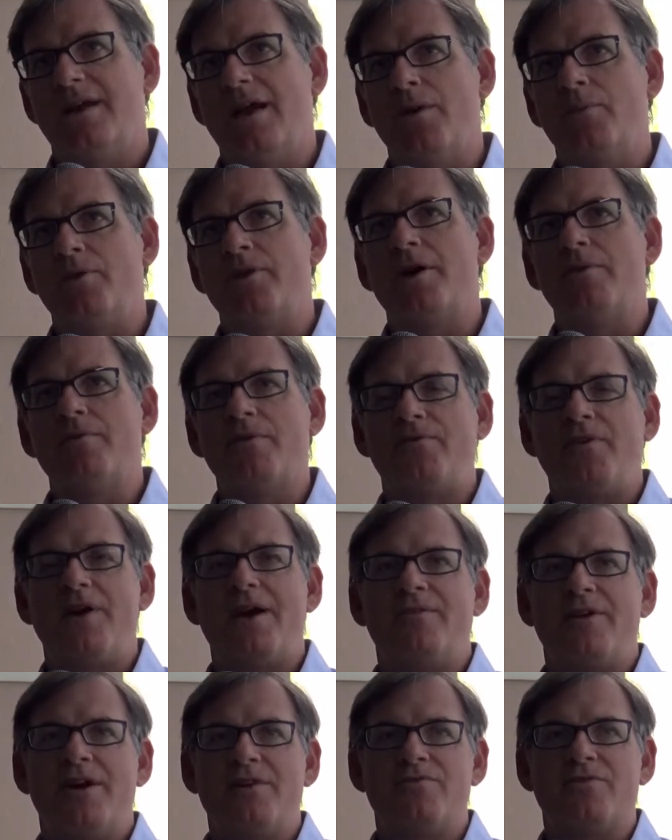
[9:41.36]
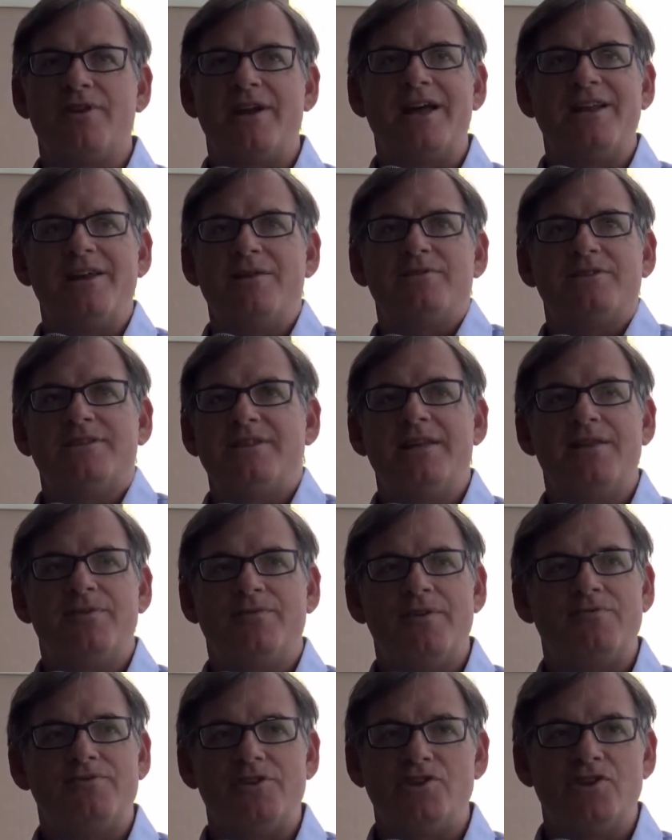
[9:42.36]
With over 500, I don't see that
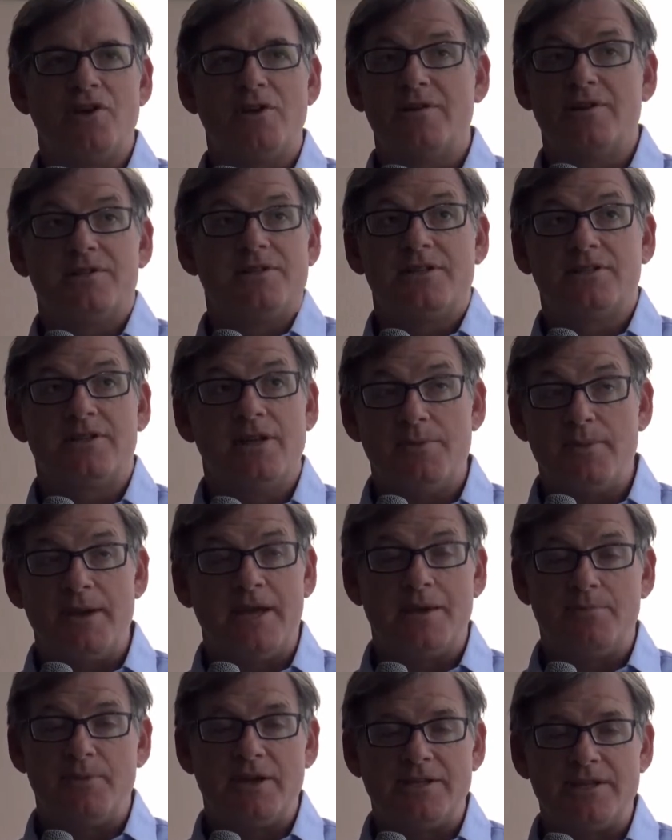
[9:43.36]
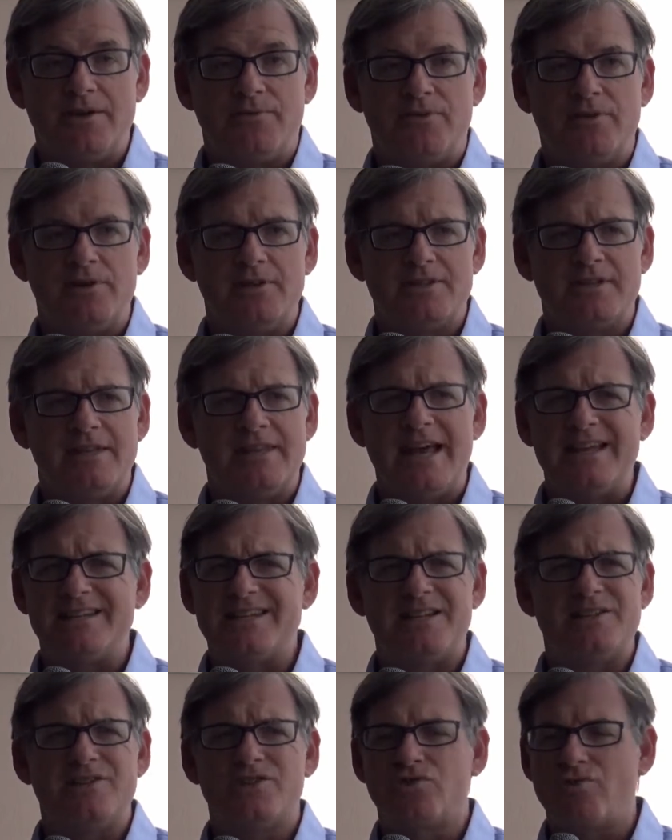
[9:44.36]
50 journalists is going to make a big difference, and that
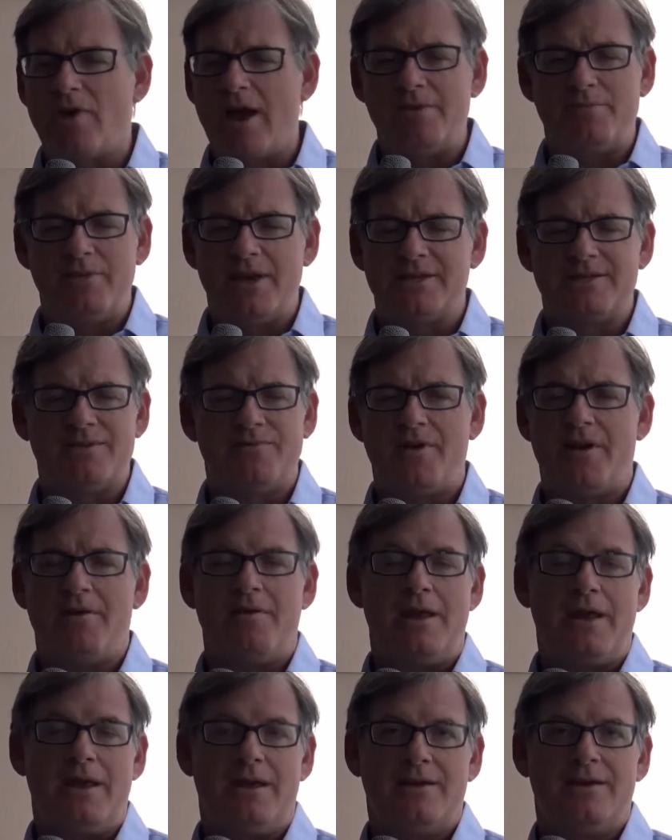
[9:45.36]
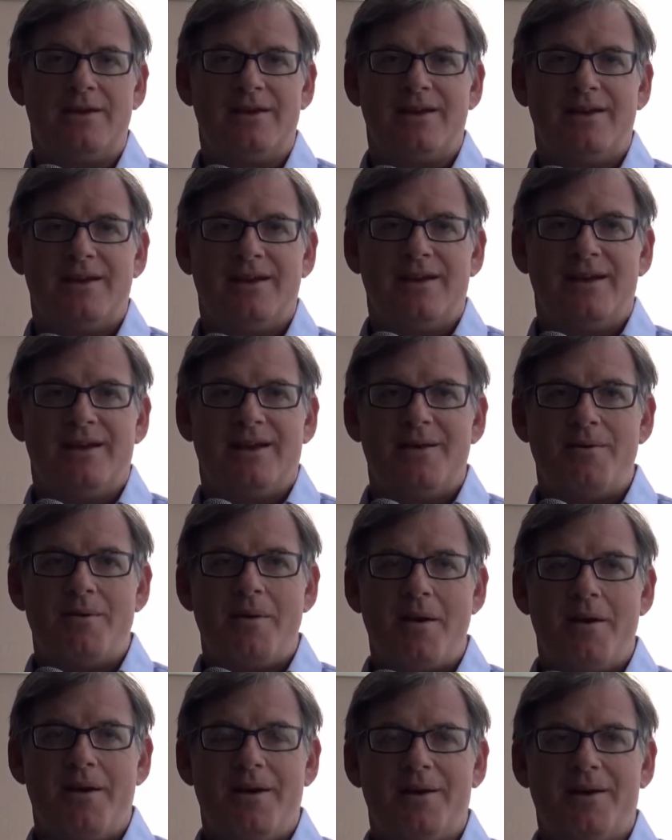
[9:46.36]
didn't strike me as a very
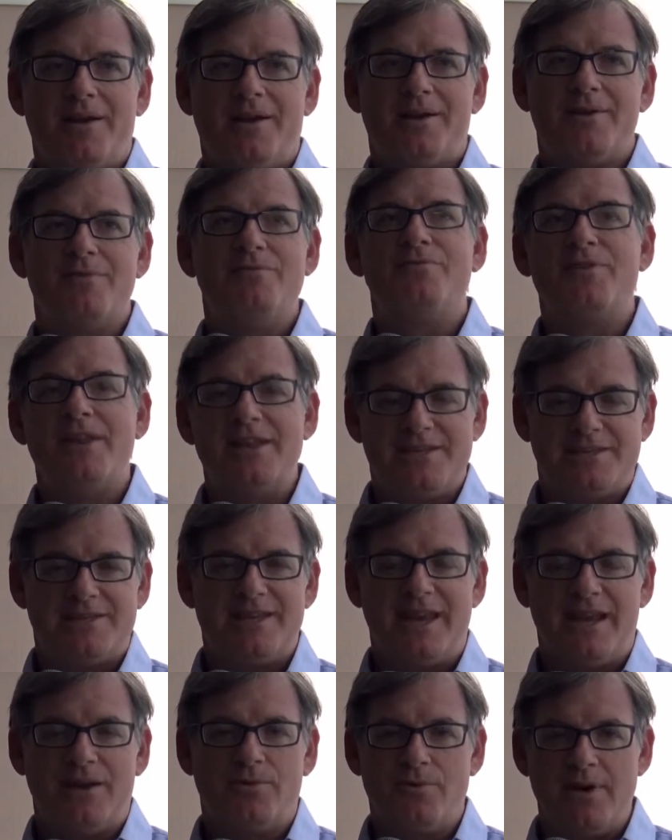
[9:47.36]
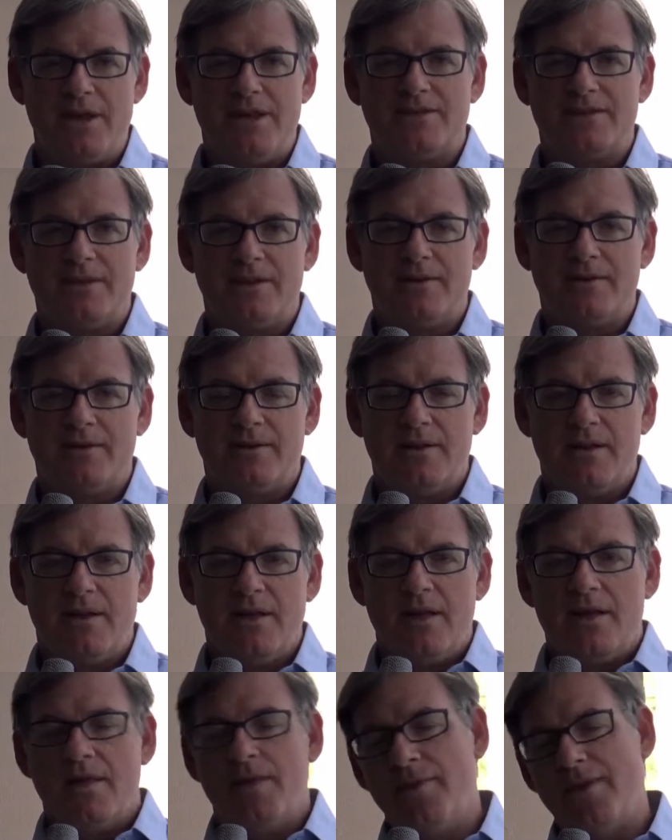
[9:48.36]
convincing reason.
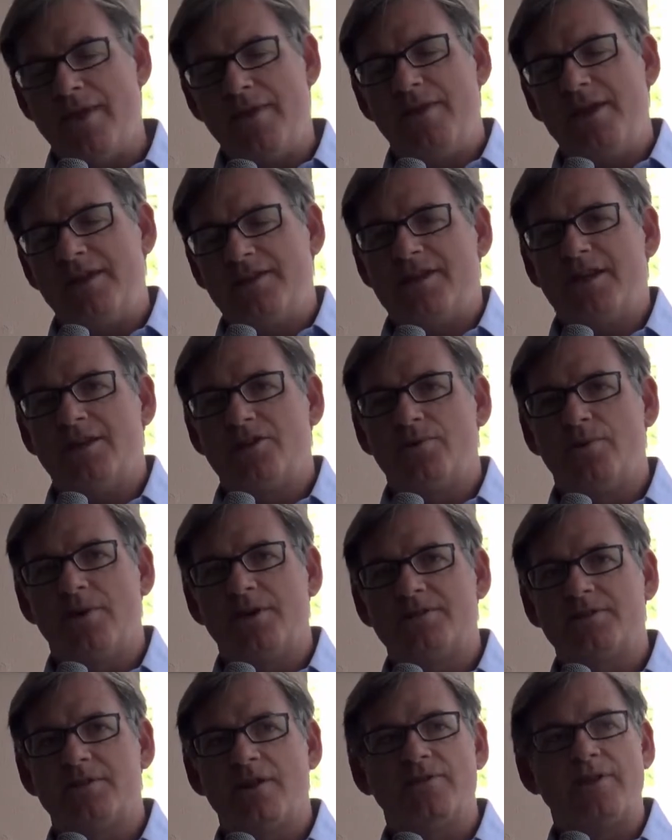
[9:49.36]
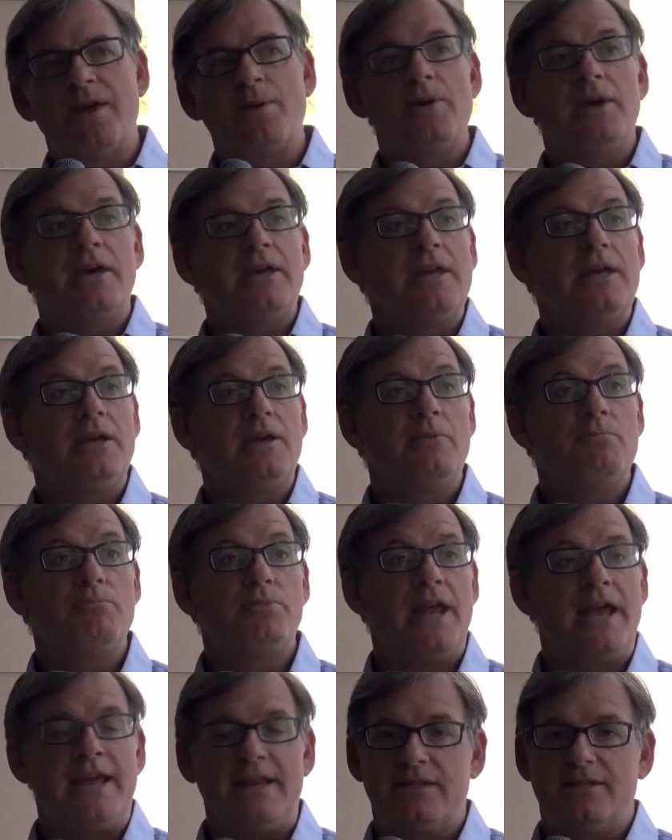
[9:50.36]
Then they said to us that they were getting
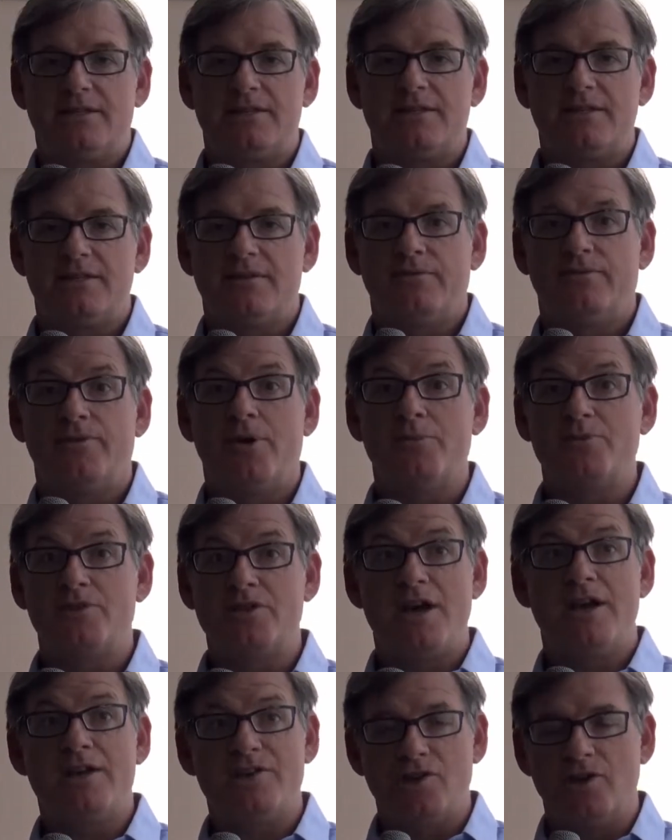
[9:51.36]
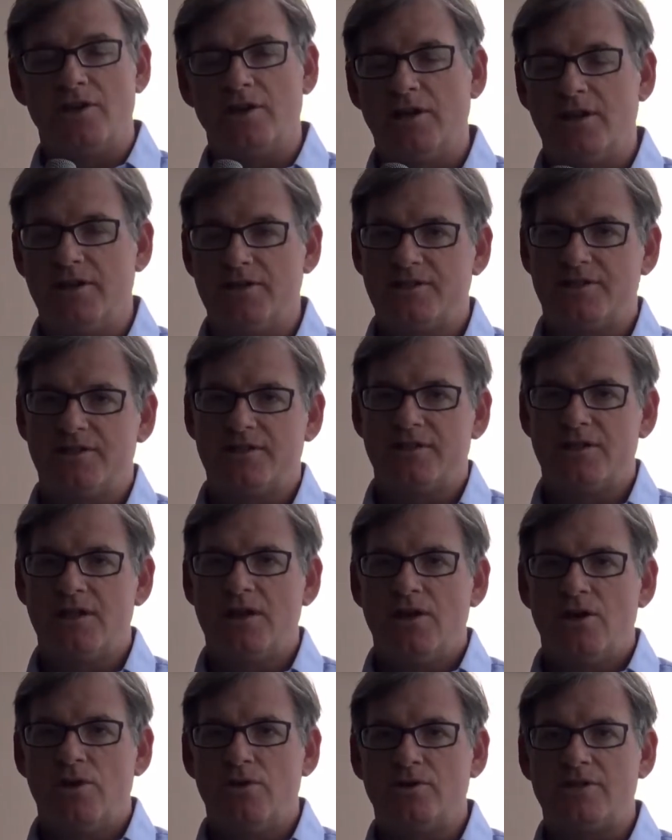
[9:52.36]
complaints from Thai journalists
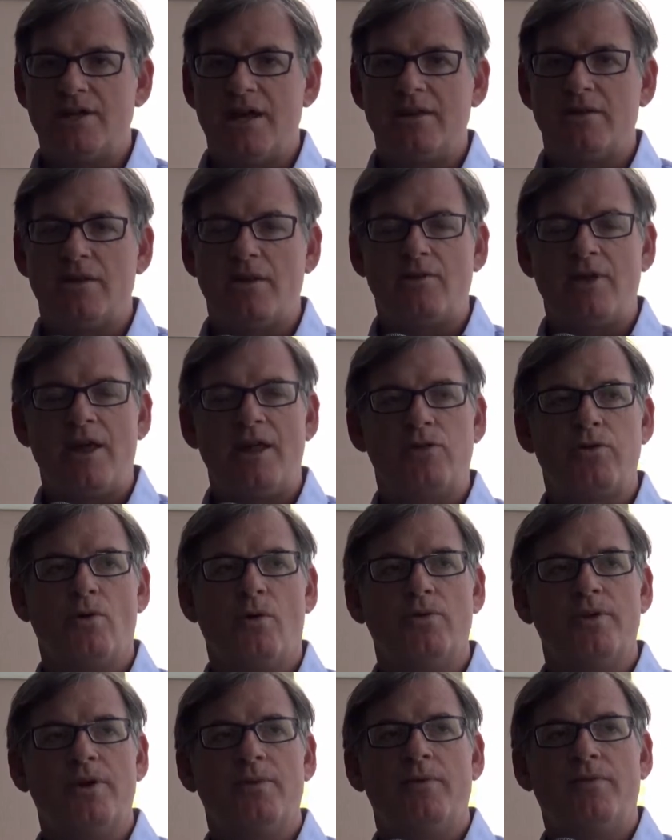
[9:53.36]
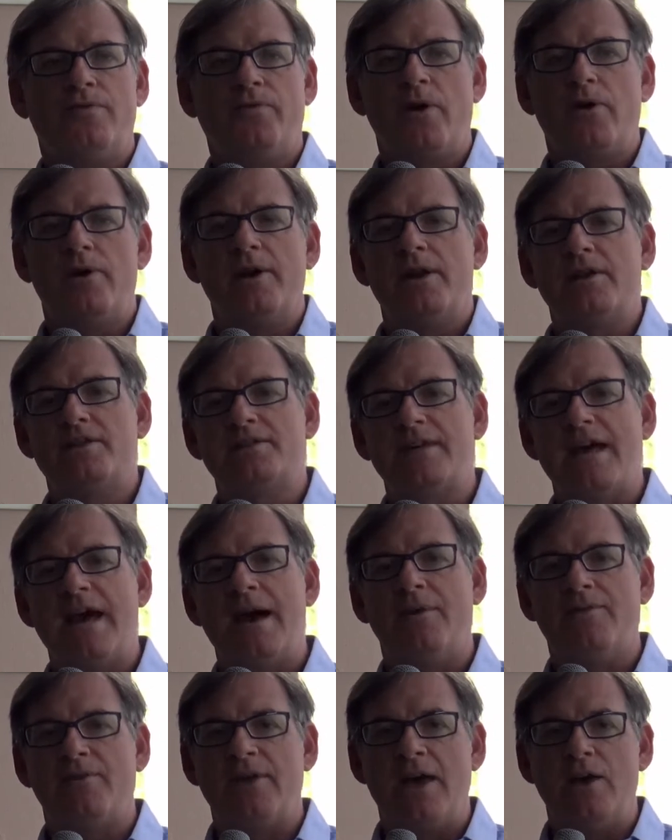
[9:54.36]
who said that they thought there were foreigners
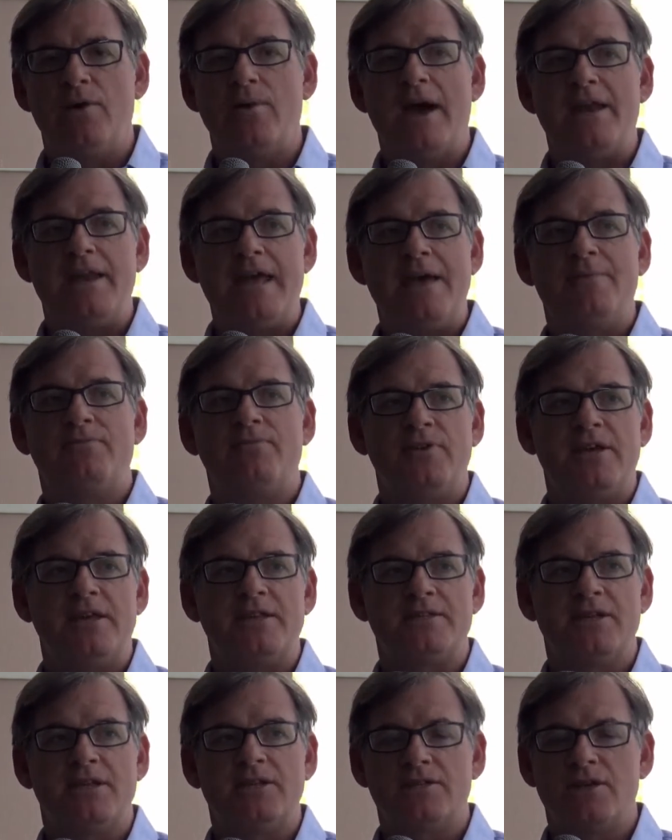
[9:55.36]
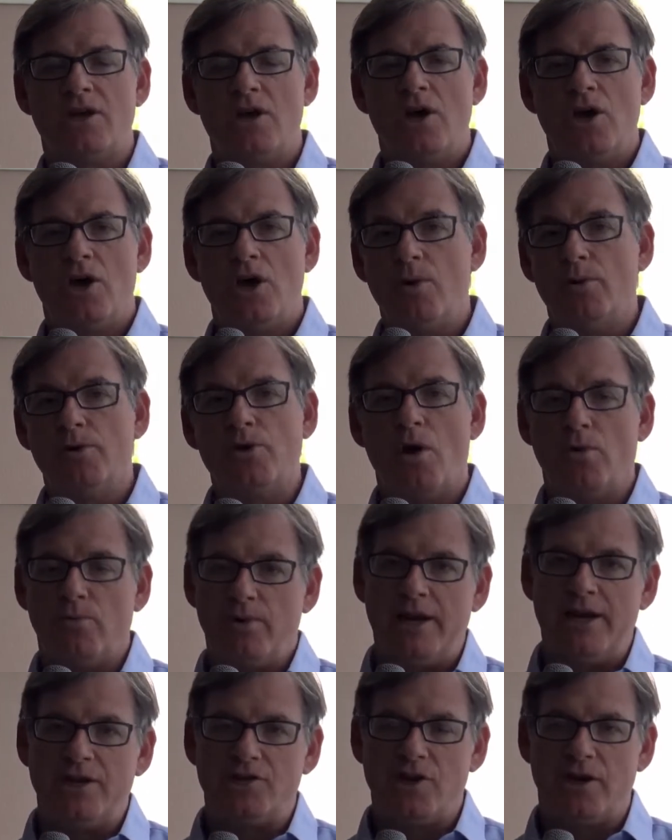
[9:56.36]
out there who had M visas who were not
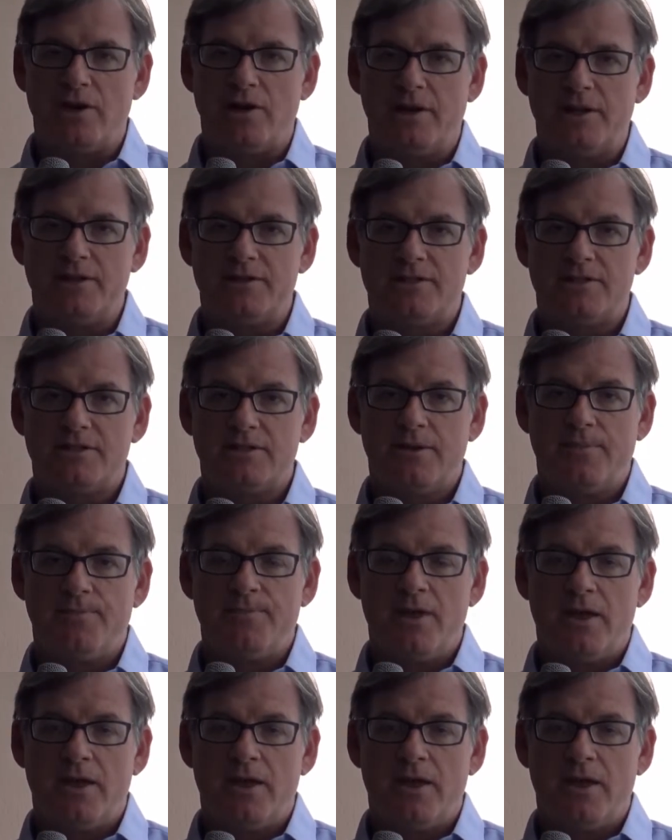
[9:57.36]
really journalists.